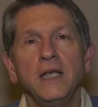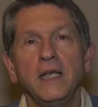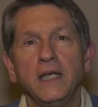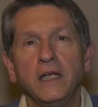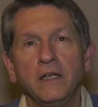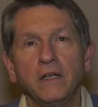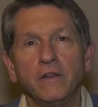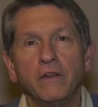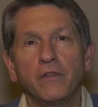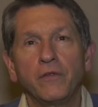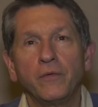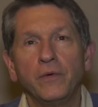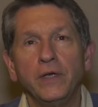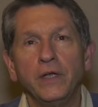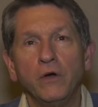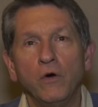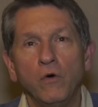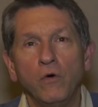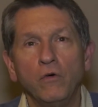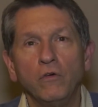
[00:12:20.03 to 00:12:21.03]
into the three
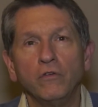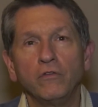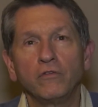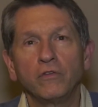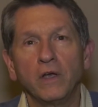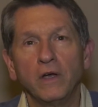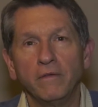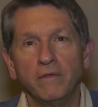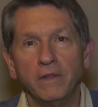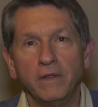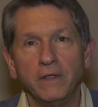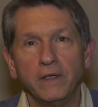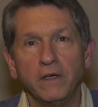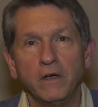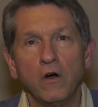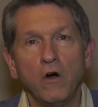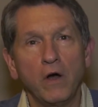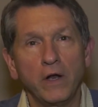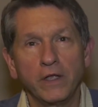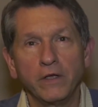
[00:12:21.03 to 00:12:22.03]
holes of
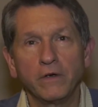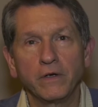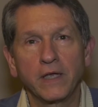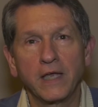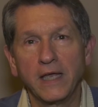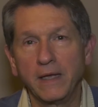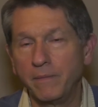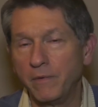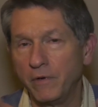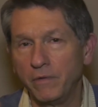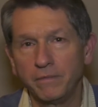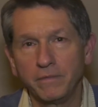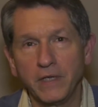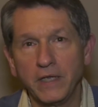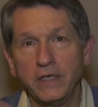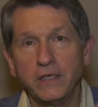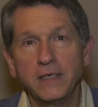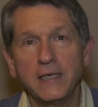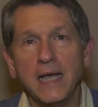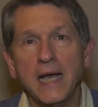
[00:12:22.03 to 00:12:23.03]
the audio cable,
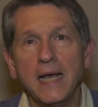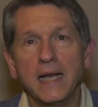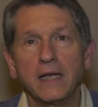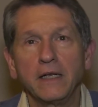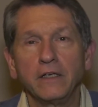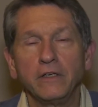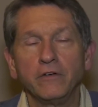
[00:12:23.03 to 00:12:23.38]
and you got it.